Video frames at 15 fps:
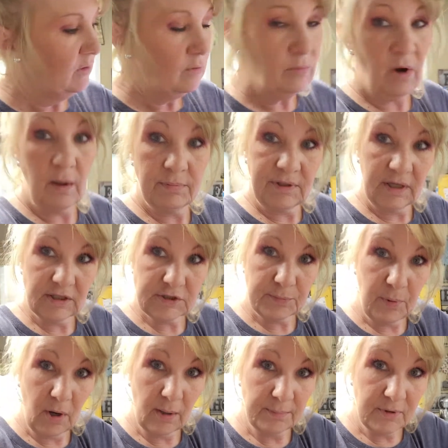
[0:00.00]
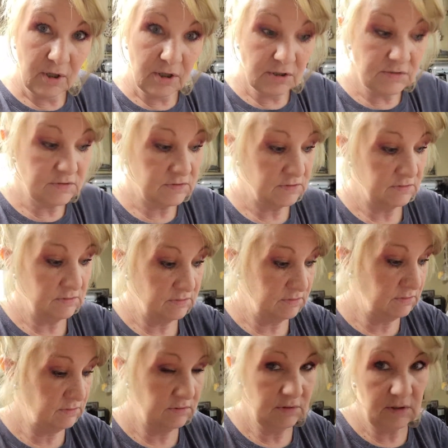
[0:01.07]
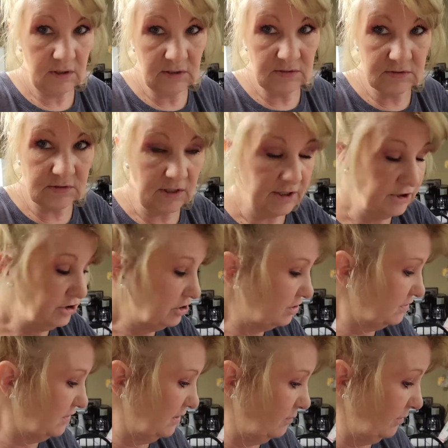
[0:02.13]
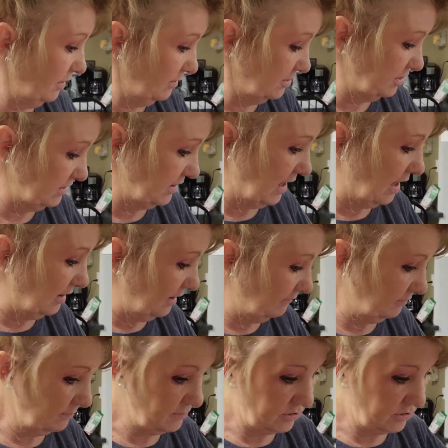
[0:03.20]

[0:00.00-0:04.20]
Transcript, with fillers: Rob takes Pop-Tarts in his lunch, and we were just out of them.